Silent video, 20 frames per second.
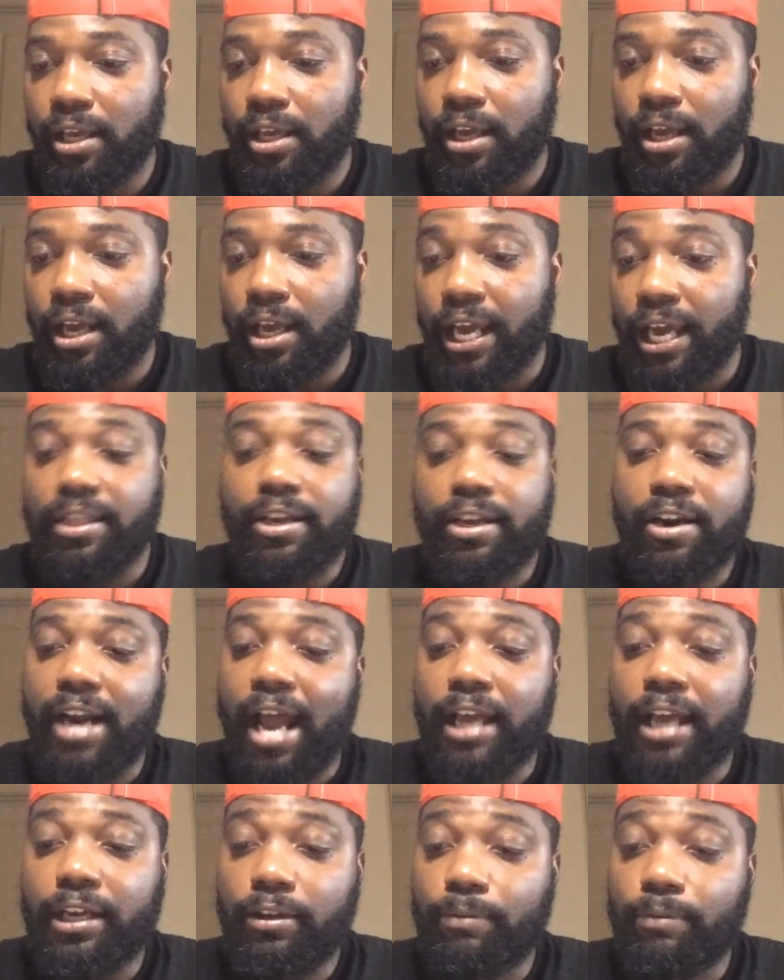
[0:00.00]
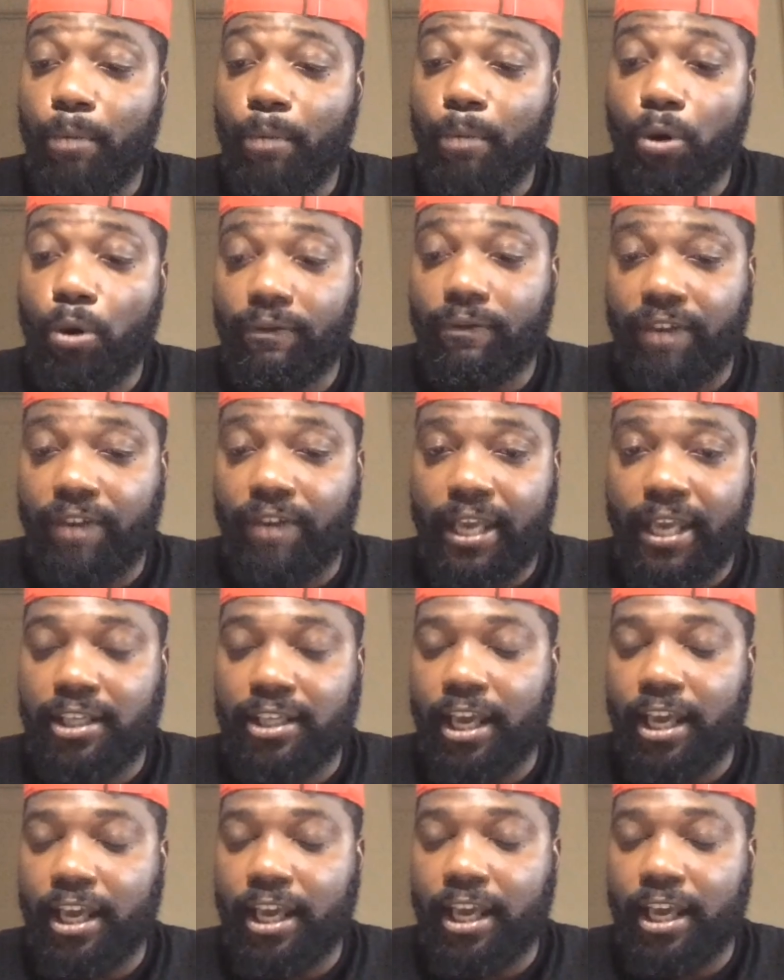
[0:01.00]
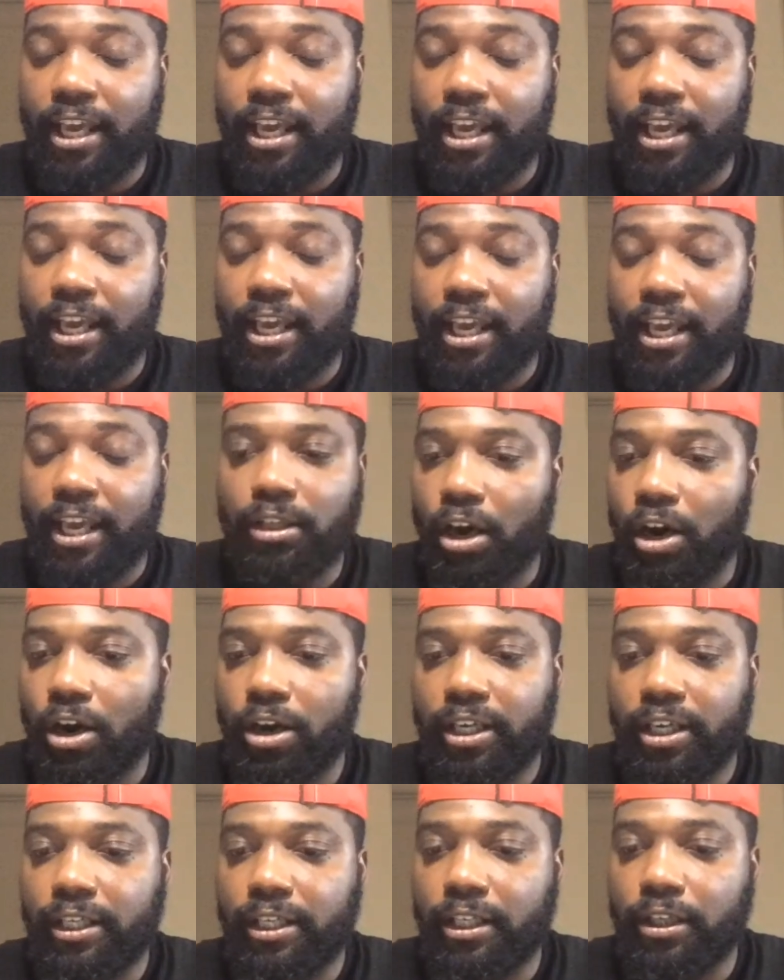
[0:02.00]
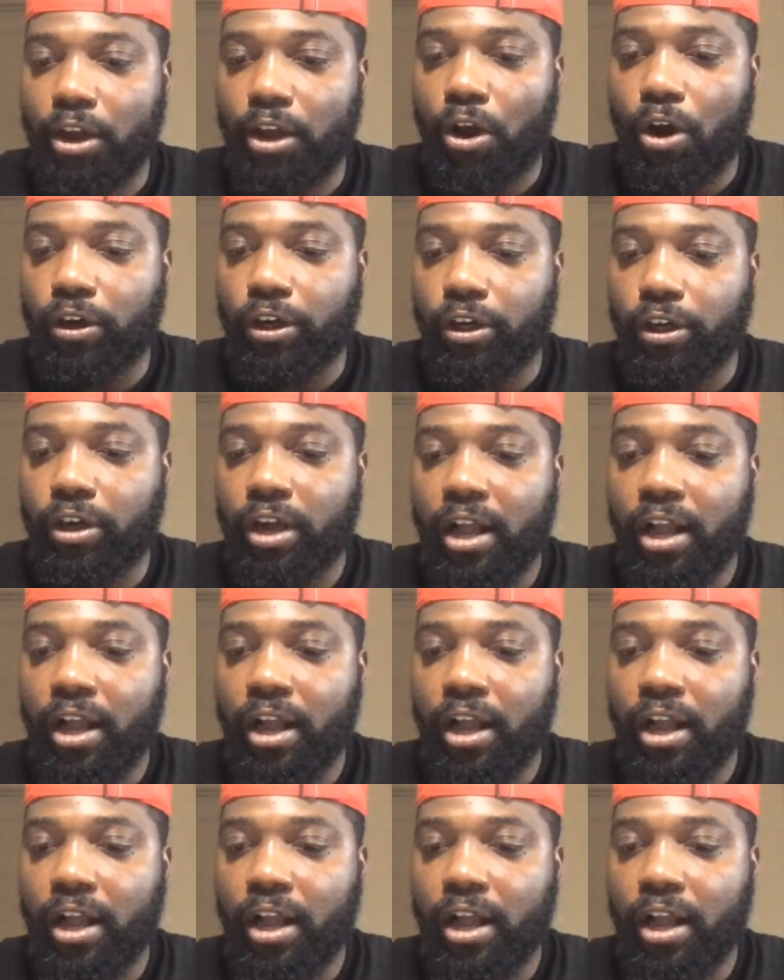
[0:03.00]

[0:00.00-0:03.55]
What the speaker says: and they're not motivated to help these kids learn any longer.